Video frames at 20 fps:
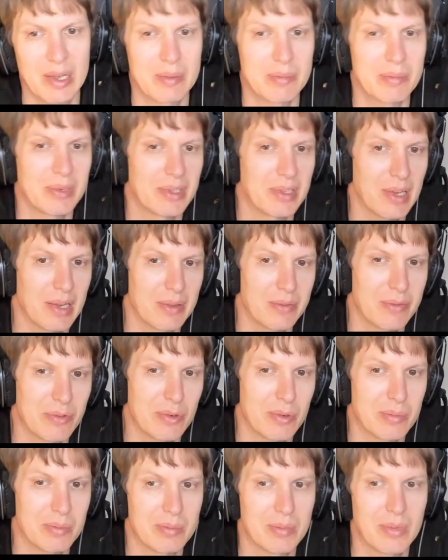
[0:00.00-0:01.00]
can be done
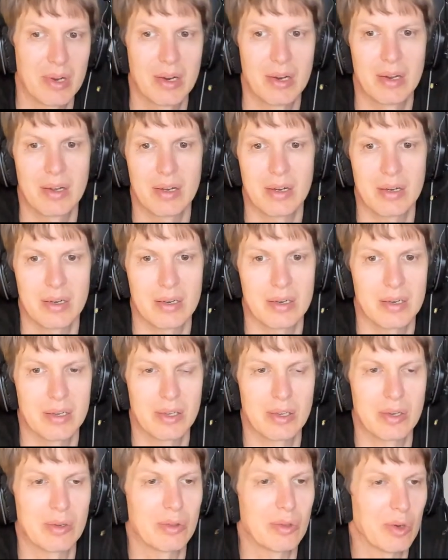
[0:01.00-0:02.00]
from
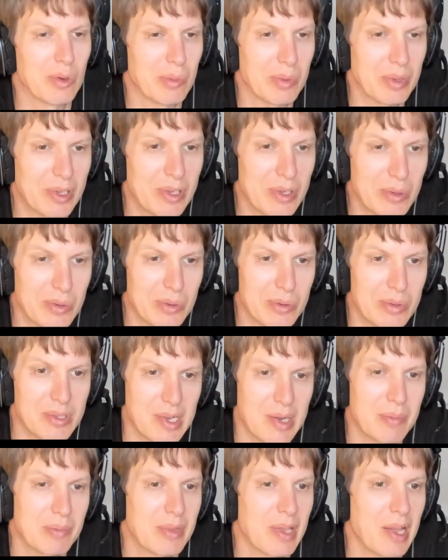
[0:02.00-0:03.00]
you know normal queue.
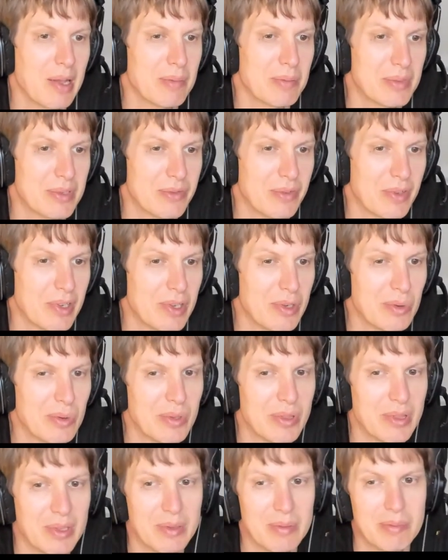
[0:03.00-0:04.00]
Sometimes the
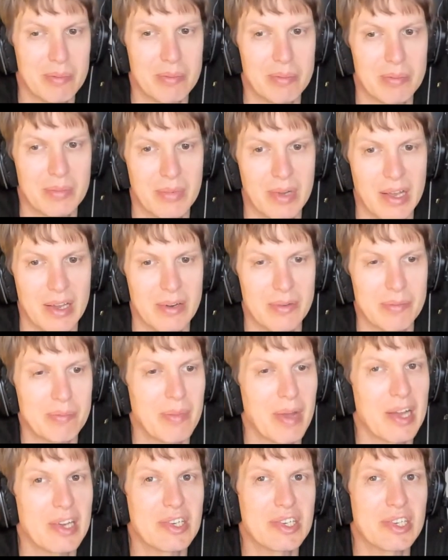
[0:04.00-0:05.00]
queuing mm, kind of
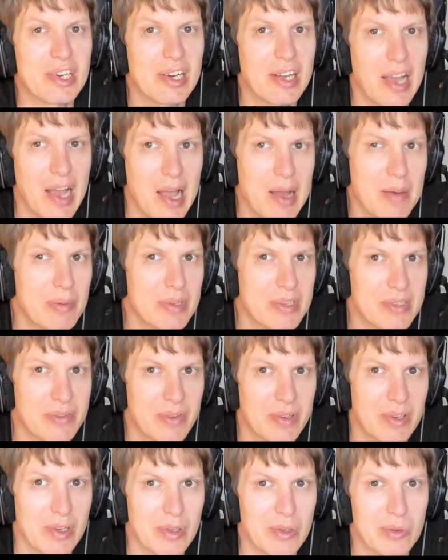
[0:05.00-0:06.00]
magically happens
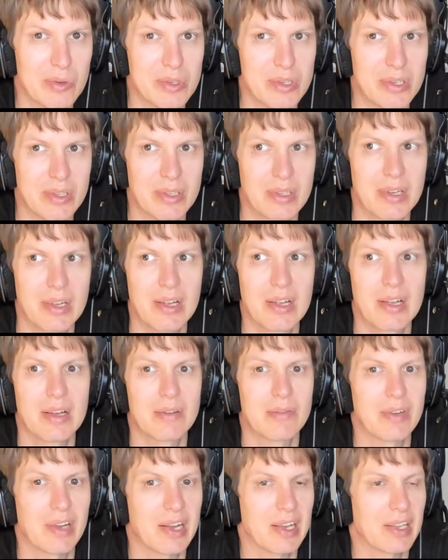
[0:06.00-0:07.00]
when you're using
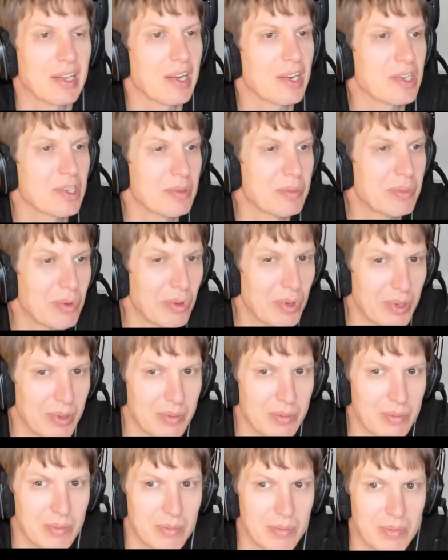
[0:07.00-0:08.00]
the connection
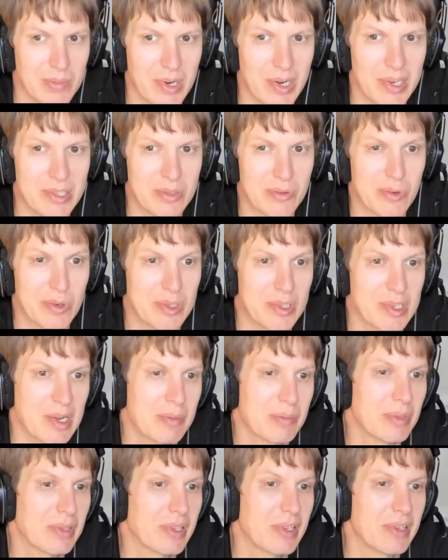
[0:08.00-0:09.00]
pooling, right? So, for
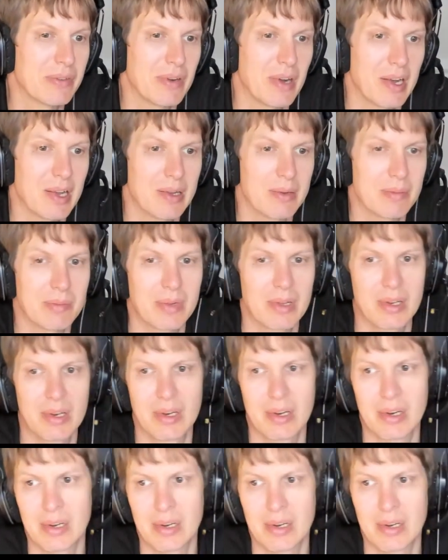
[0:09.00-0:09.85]
example, if I am